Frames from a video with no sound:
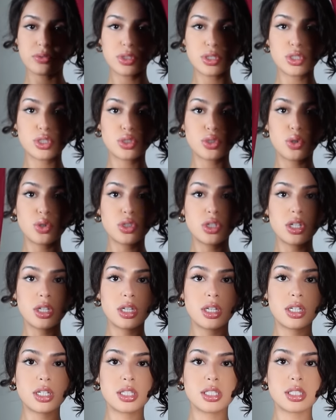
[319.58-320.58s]
the
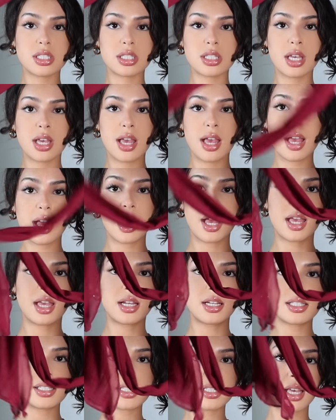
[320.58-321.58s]
shoulders, and it's